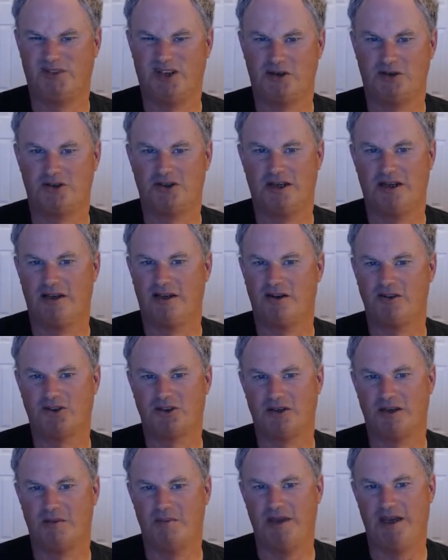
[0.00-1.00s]
it
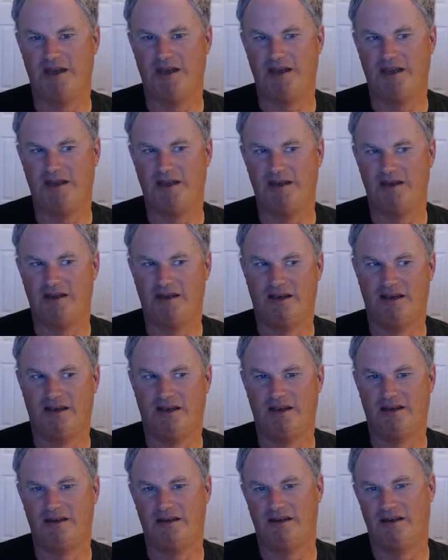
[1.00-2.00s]
goes to committee,
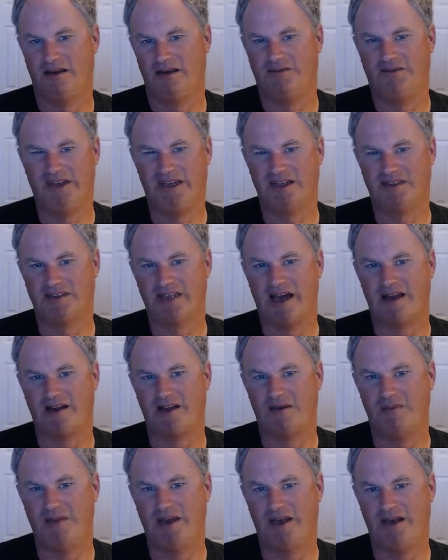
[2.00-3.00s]
and if it gets out
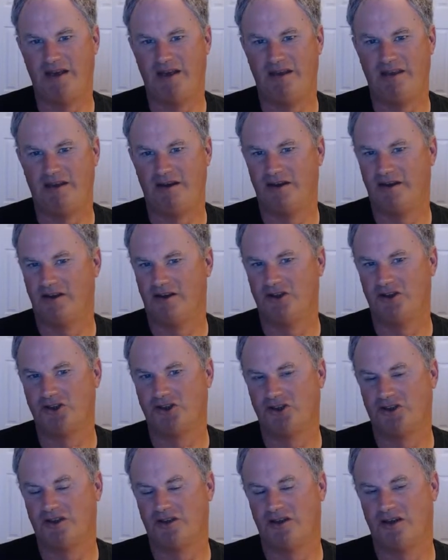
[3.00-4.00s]
of committee, then it
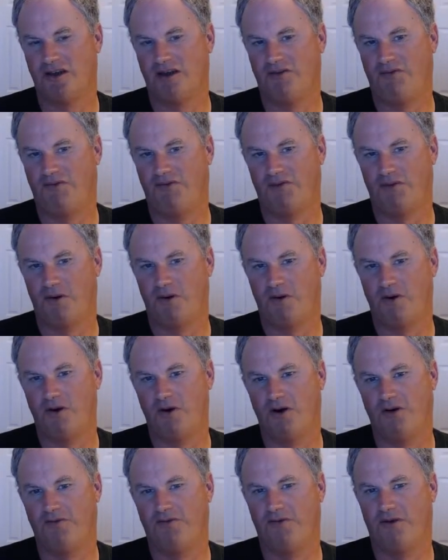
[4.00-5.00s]
goes to the
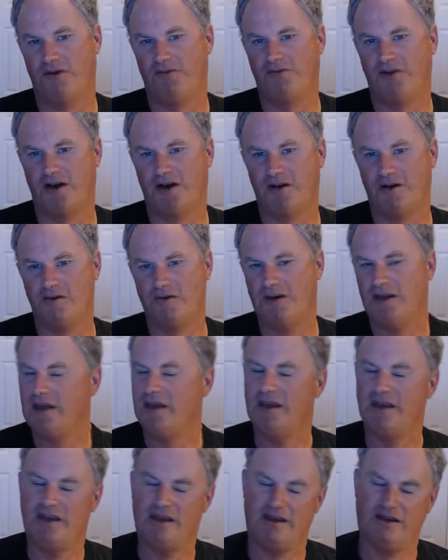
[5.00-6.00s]
floor for a vote.
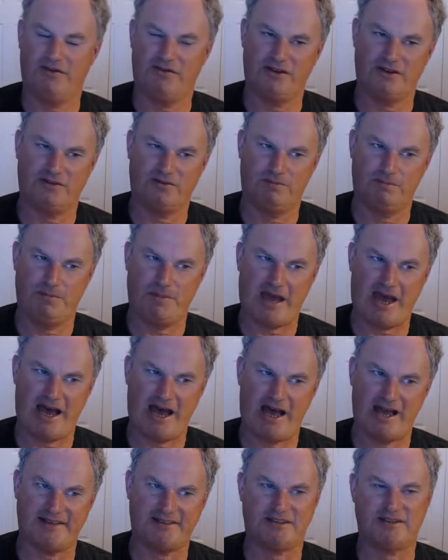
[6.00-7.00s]
If it's
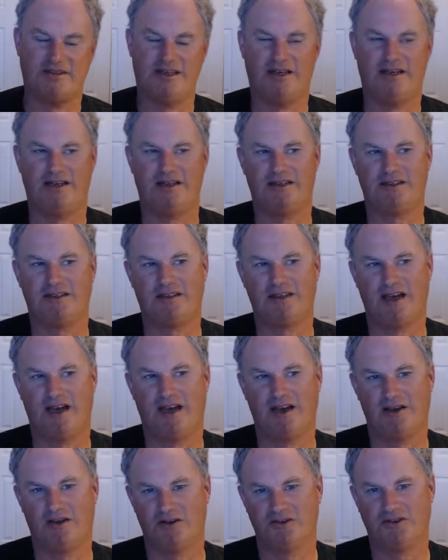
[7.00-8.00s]
passed, then it
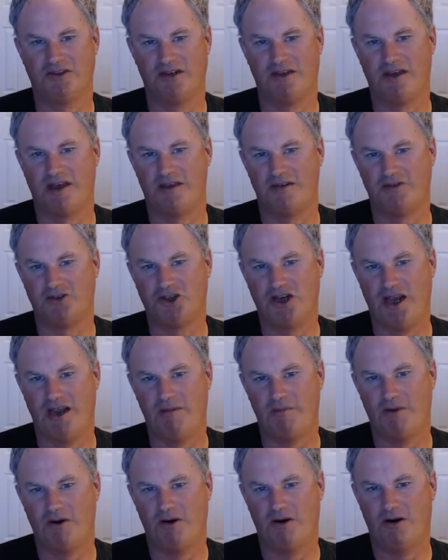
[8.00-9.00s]
goes to the other
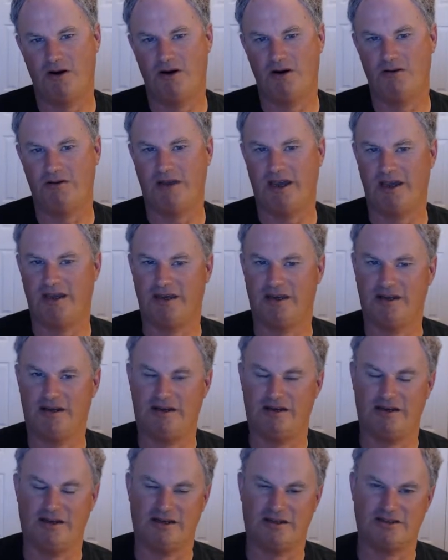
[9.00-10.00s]
chamber. They
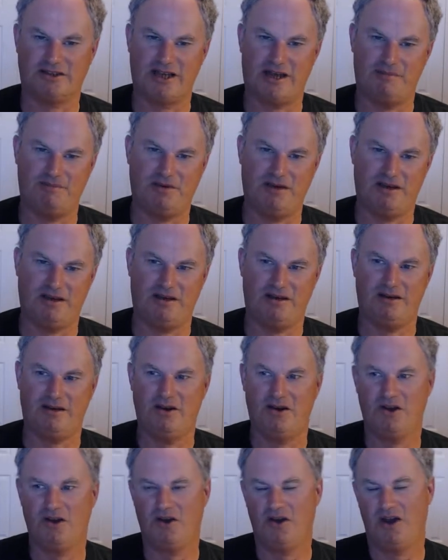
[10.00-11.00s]
can accept it
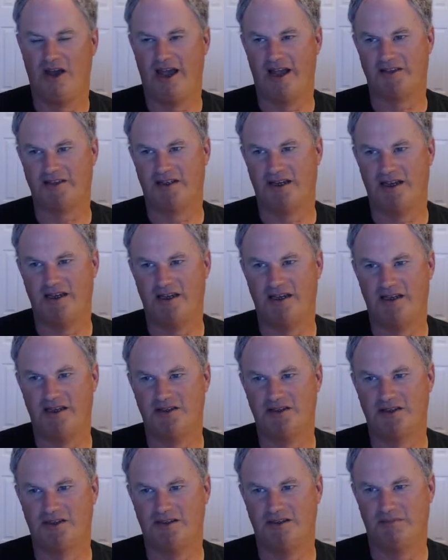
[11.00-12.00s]
as it
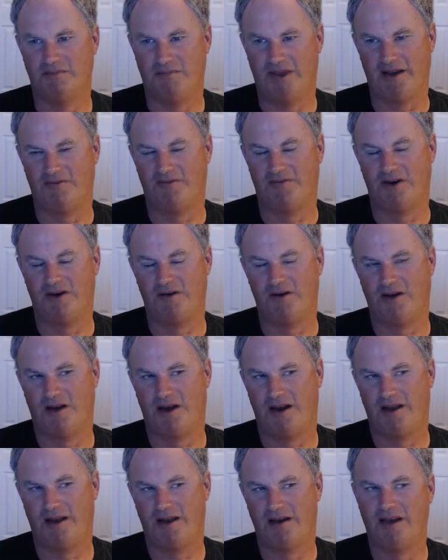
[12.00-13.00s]
is, make a vote
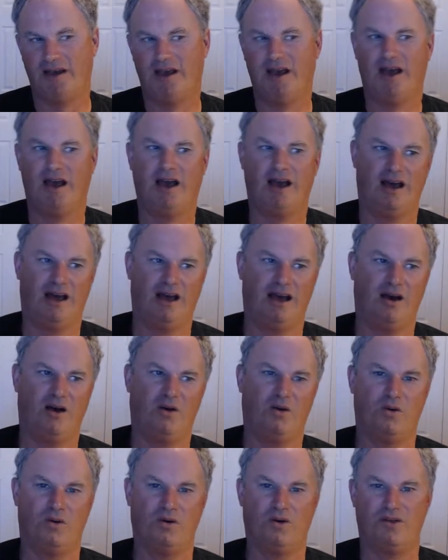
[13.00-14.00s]
on it,
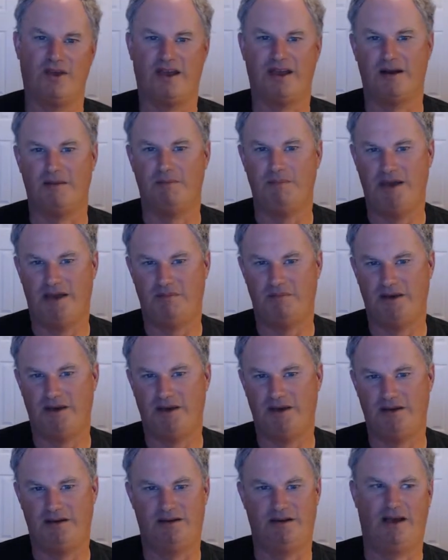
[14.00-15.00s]
or they can amend
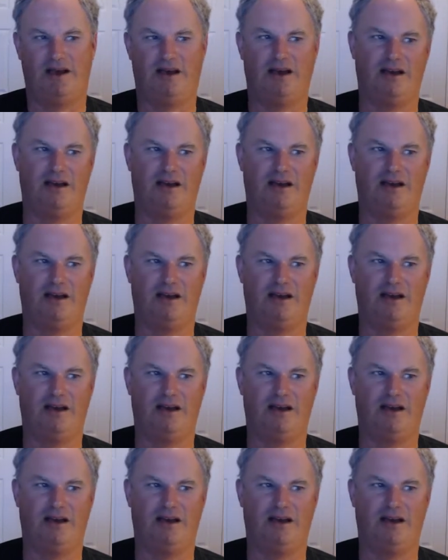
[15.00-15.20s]
it,